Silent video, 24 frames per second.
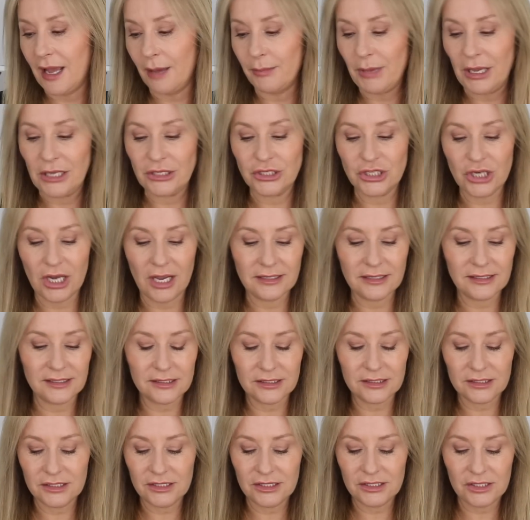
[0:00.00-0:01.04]
I mean,
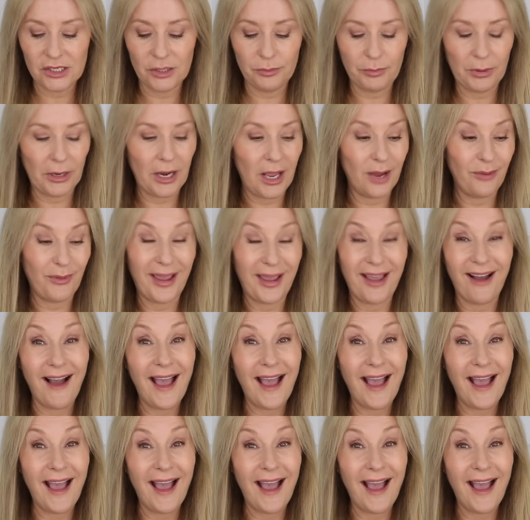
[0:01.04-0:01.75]
just super lightweight.